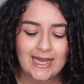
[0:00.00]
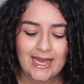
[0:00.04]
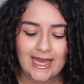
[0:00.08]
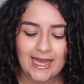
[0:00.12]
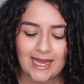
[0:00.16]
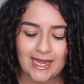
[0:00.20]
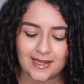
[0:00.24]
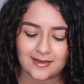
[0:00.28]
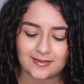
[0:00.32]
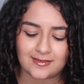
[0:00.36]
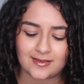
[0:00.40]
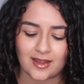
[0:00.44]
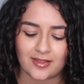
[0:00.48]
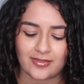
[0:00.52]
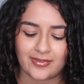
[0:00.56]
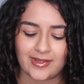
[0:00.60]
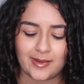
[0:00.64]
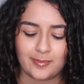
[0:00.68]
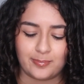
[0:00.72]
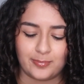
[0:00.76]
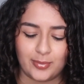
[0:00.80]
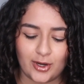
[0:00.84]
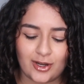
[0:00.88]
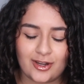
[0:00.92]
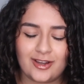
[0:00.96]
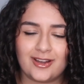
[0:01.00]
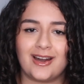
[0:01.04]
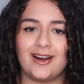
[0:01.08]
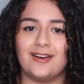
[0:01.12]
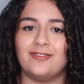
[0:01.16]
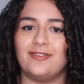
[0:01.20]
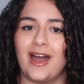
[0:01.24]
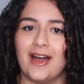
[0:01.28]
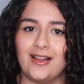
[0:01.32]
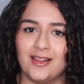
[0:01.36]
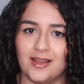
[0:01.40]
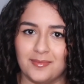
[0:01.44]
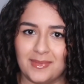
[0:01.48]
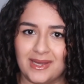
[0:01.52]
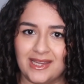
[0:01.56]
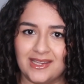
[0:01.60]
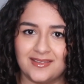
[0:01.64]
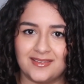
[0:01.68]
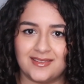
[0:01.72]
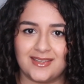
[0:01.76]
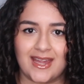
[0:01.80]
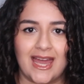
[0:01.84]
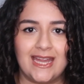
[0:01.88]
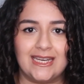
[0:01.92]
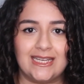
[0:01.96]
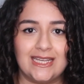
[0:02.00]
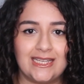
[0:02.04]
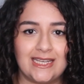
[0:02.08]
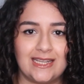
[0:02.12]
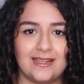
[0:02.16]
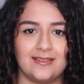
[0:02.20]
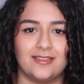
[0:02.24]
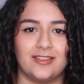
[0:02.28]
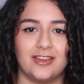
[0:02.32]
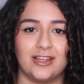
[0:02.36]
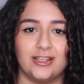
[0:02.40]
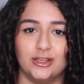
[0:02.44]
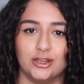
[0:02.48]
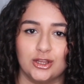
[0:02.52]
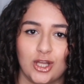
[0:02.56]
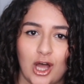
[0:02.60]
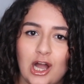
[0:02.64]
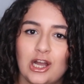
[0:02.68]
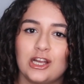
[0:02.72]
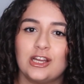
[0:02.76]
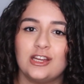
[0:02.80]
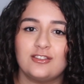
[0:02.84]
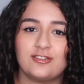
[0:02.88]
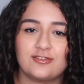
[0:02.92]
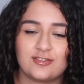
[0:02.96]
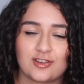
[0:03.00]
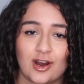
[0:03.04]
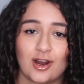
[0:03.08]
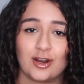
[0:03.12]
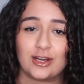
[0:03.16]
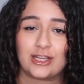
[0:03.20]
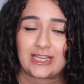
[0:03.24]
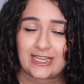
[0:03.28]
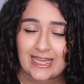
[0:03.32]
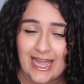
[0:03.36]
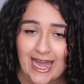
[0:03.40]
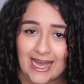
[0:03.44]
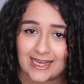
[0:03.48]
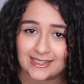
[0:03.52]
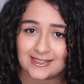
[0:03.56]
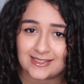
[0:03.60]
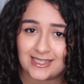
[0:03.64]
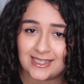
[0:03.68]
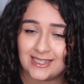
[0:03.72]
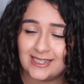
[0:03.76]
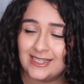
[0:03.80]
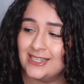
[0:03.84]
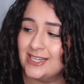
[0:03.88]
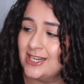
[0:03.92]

is the Book of Elements, and it is the longest arc yet,